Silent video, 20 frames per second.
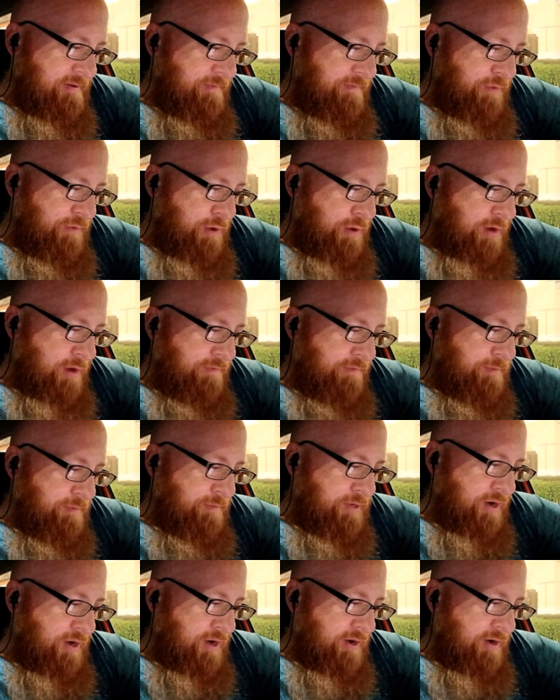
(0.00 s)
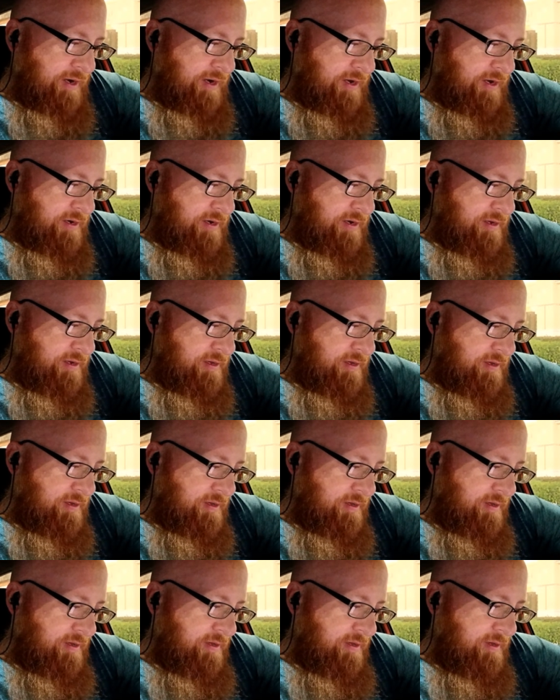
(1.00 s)
They're all from Target.
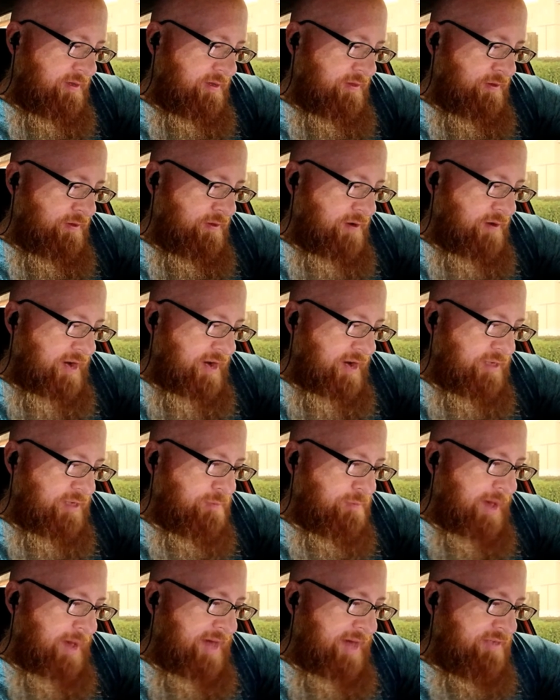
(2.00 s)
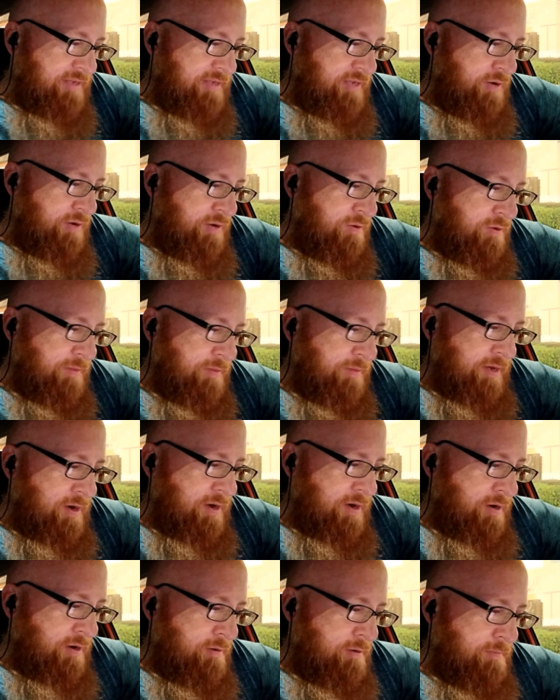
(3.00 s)
They're not as bad as they normally
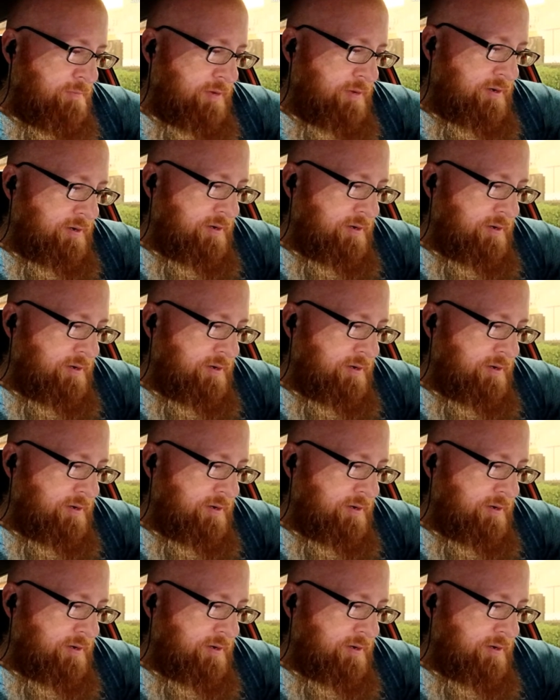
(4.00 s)
are, but